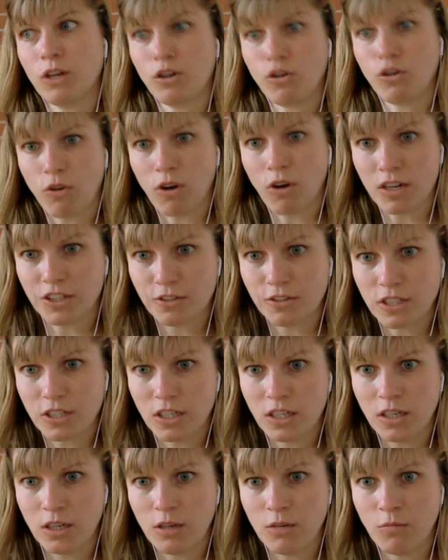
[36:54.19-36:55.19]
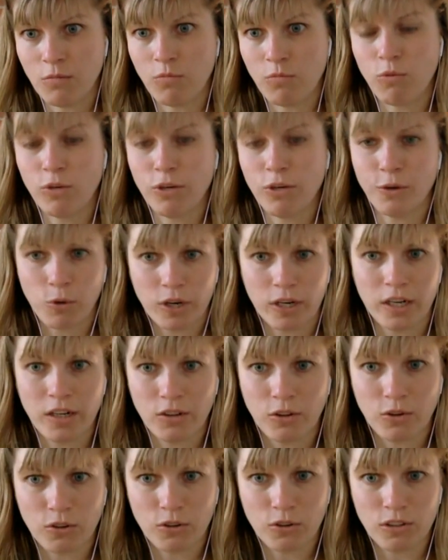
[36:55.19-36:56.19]
across your team when you're working
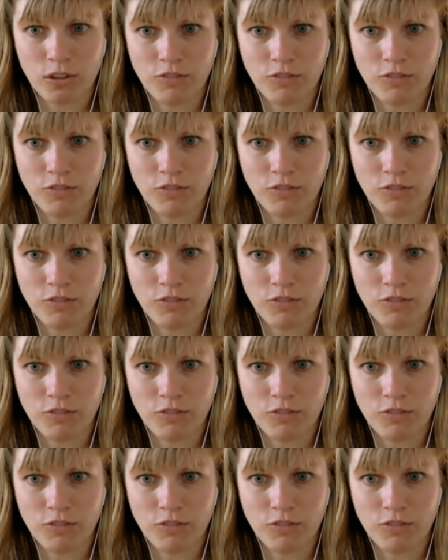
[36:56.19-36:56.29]
in local